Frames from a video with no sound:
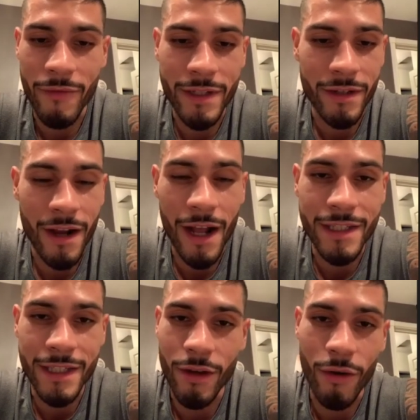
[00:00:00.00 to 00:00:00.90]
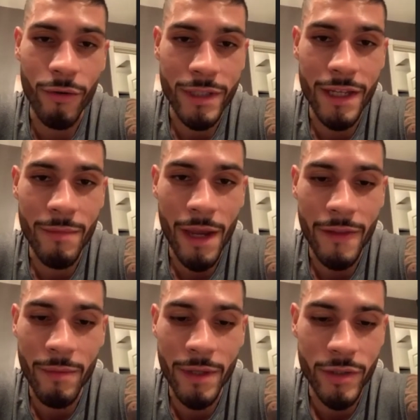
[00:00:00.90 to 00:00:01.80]
Victor Conti and the whole team, man,
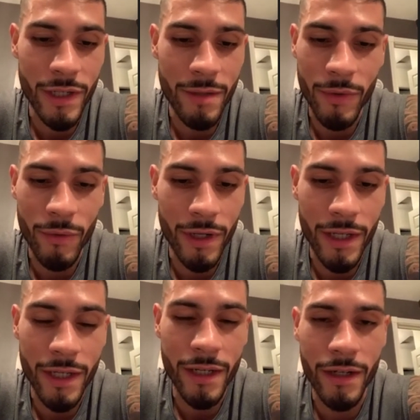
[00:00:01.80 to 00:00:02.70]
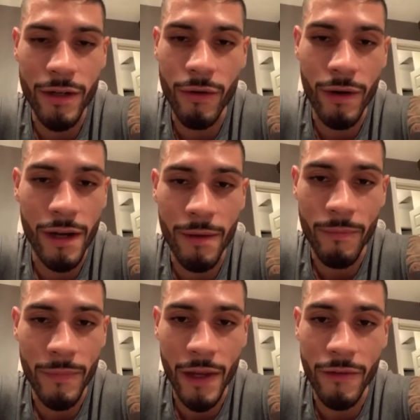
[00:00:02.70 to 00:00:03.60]
they've been treating me really good. You know,
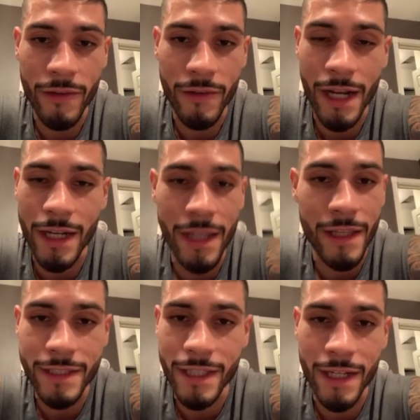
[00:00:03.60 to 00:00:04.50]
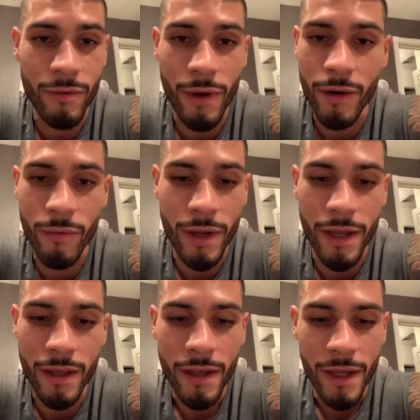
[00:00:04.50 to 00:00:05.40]
everything I need, they send it right
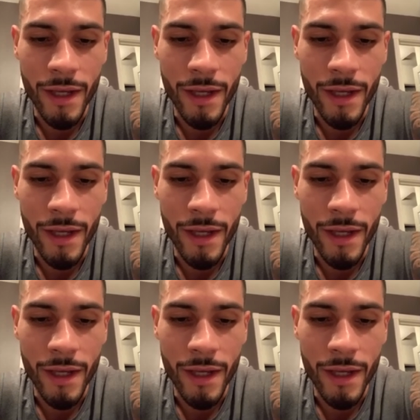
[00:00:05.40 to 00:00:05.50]
away.